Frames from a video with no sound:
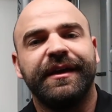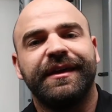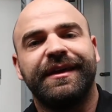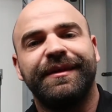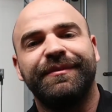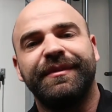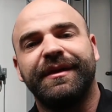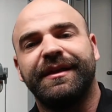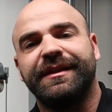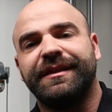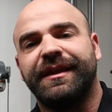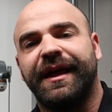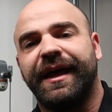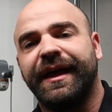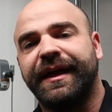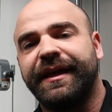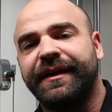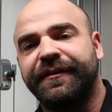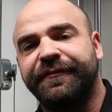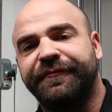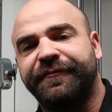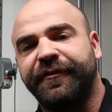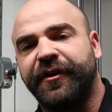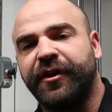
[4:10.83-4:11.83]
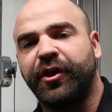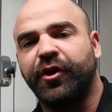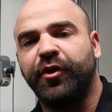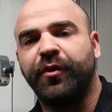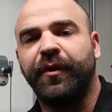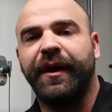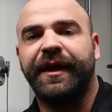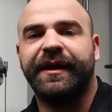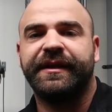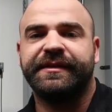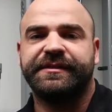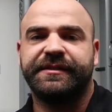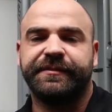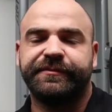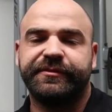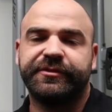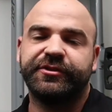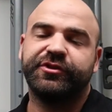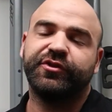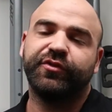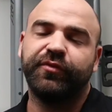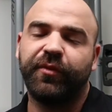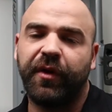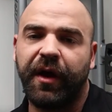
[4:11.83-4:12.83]
Give me a like, a follow, and a
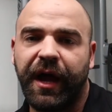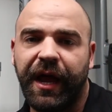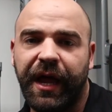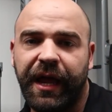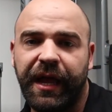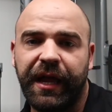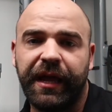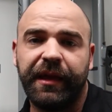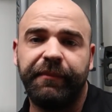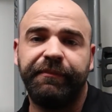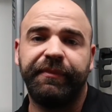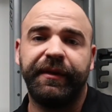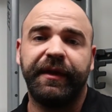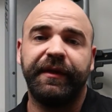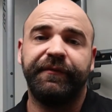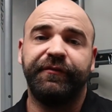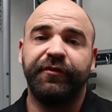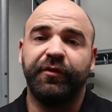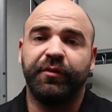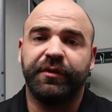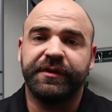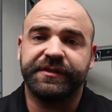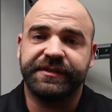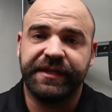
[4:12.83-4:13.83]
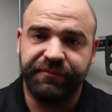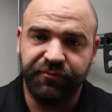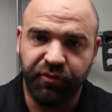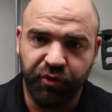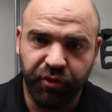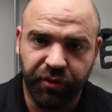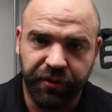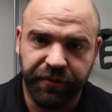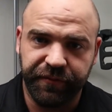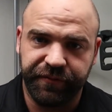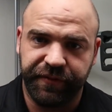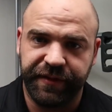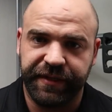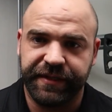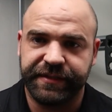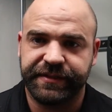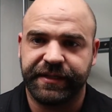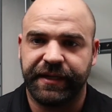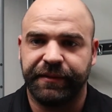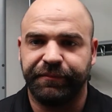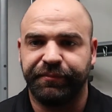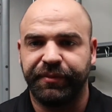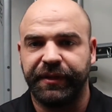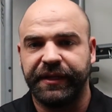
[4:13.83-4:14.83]
subscribe if you want to see more of this,
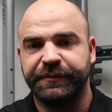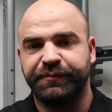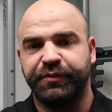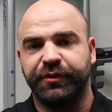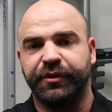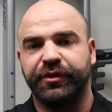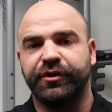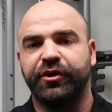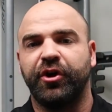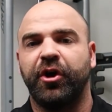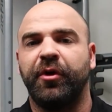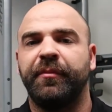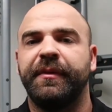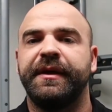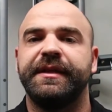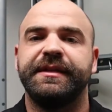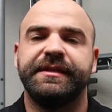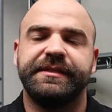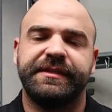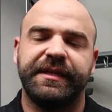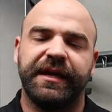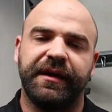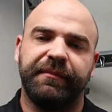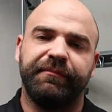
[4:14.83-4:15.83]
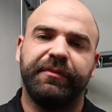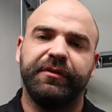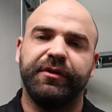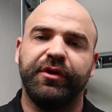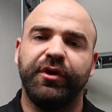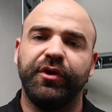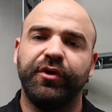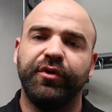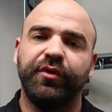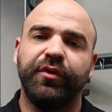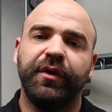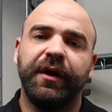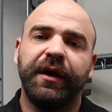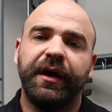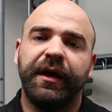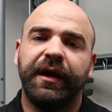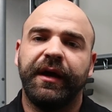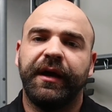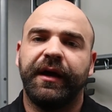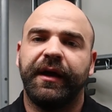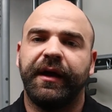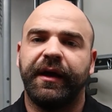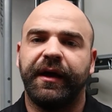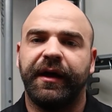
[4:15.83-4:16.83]
and please put a comment down below.
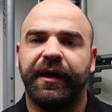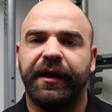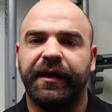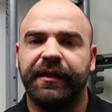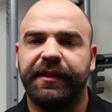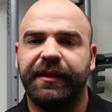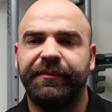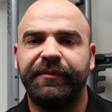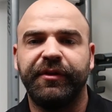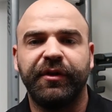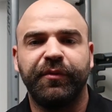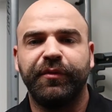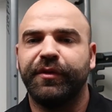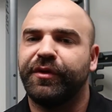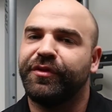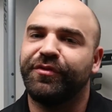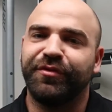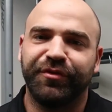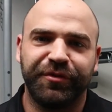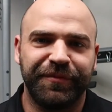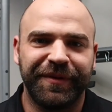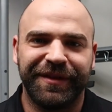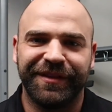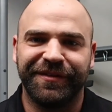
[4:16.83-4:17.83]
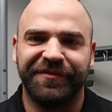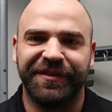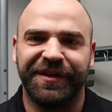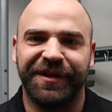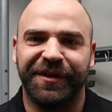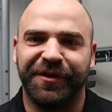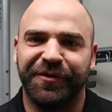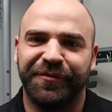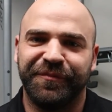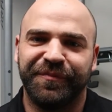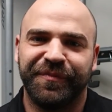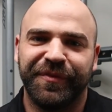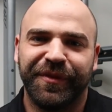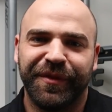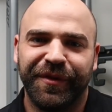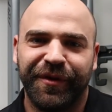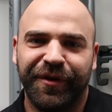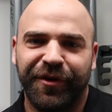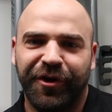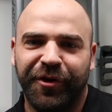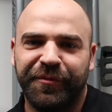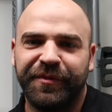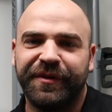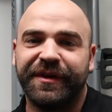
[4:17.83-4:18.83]
Let me know what you thought about the video.
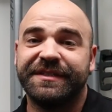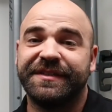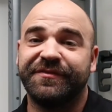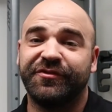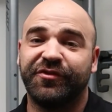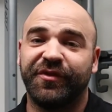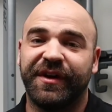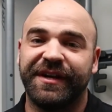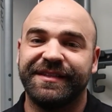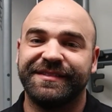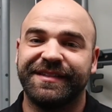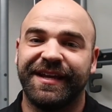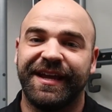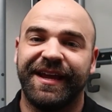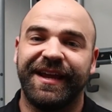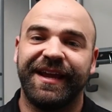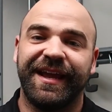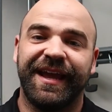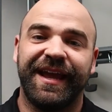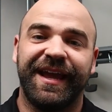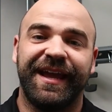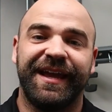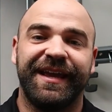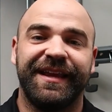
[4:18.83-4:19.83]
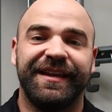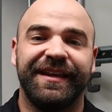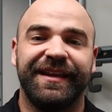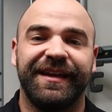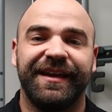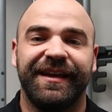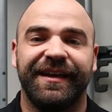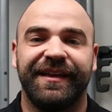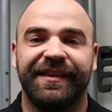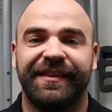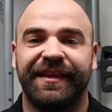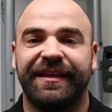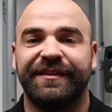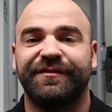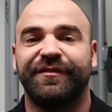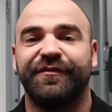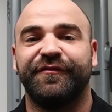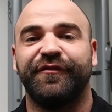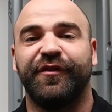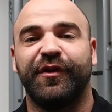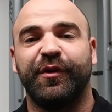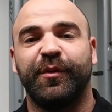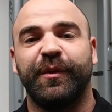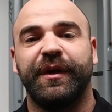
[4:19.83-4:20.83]
Hope you guys have a great day, and thanks for
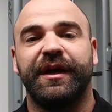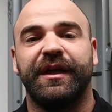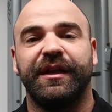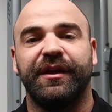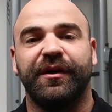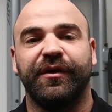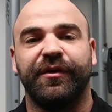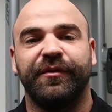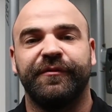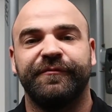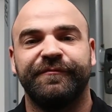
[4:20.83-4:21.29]
following on.